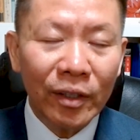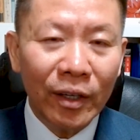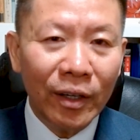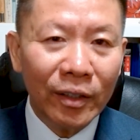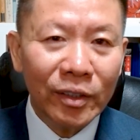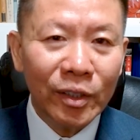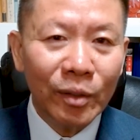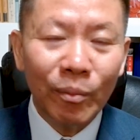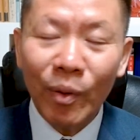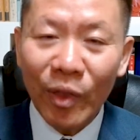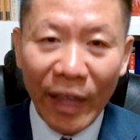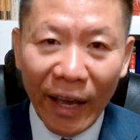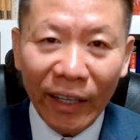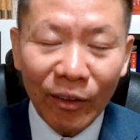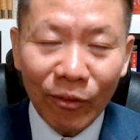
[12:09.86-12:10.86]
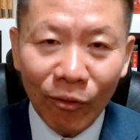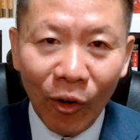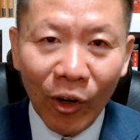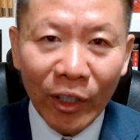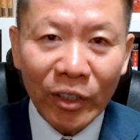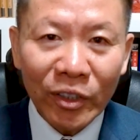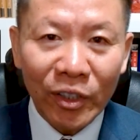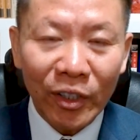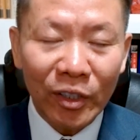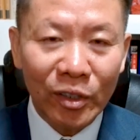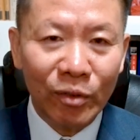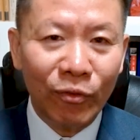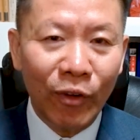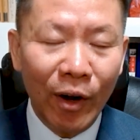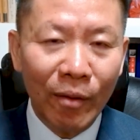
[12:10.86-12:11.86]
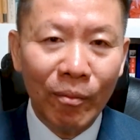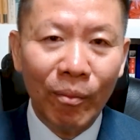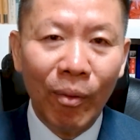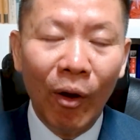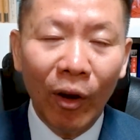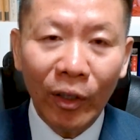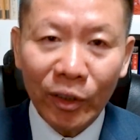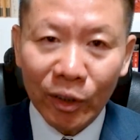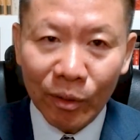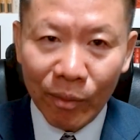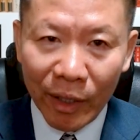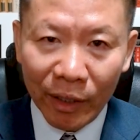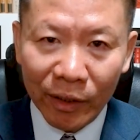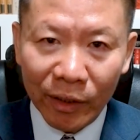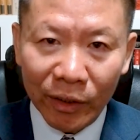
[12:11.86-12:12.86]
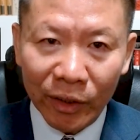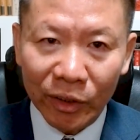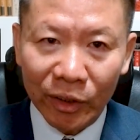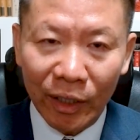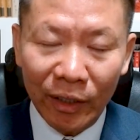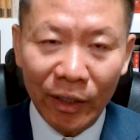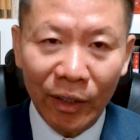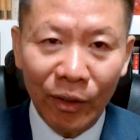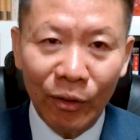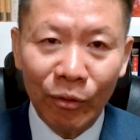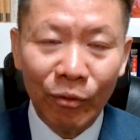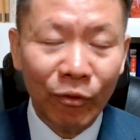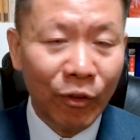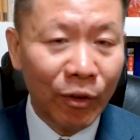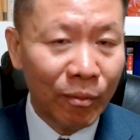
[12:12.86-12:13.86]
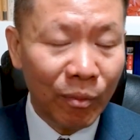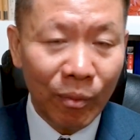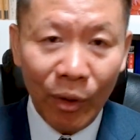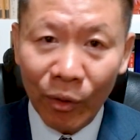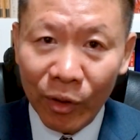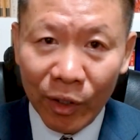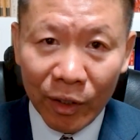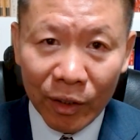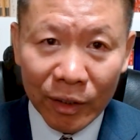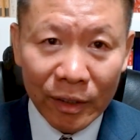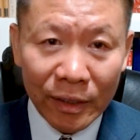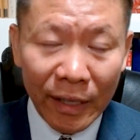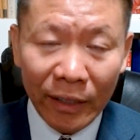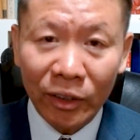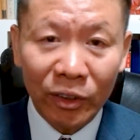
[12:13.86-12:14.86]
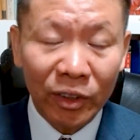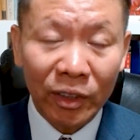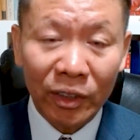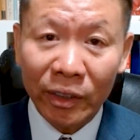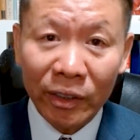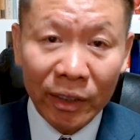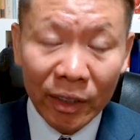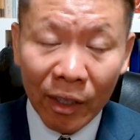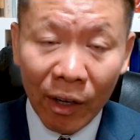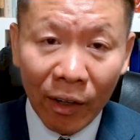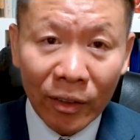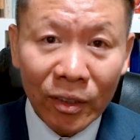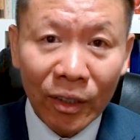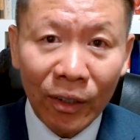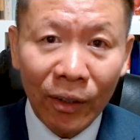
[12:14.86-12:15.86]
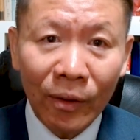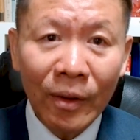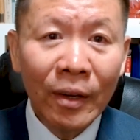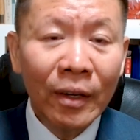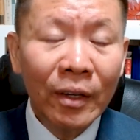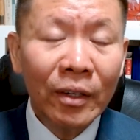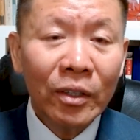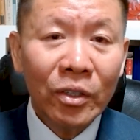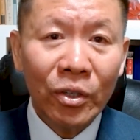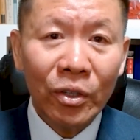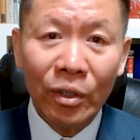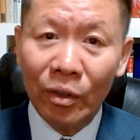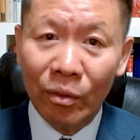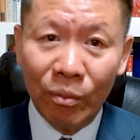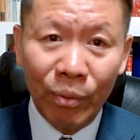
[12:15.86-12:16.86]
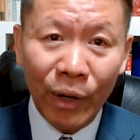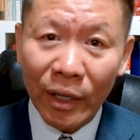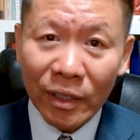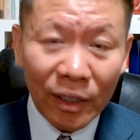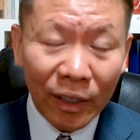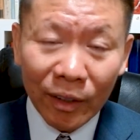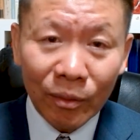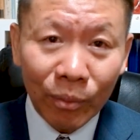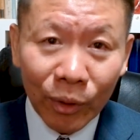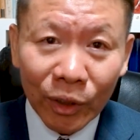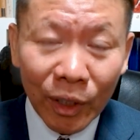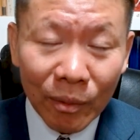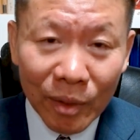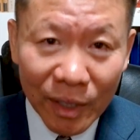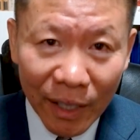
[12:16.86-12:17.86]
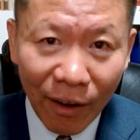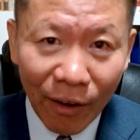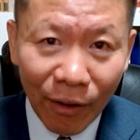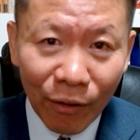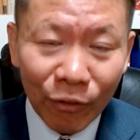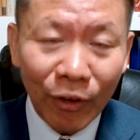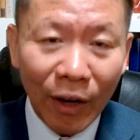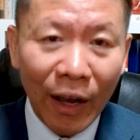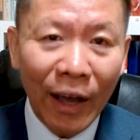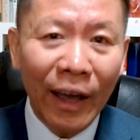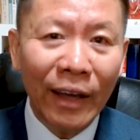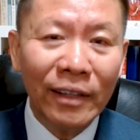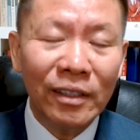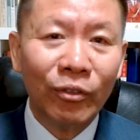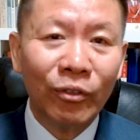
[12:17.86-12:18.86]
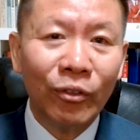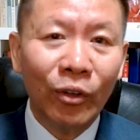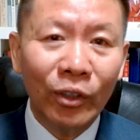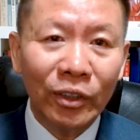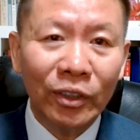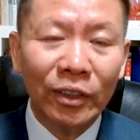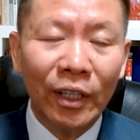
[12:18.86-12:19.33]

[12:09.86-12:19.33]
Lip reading: sympathetic voices from policymakers, from both the National Security Council to President Bush himself. And of course,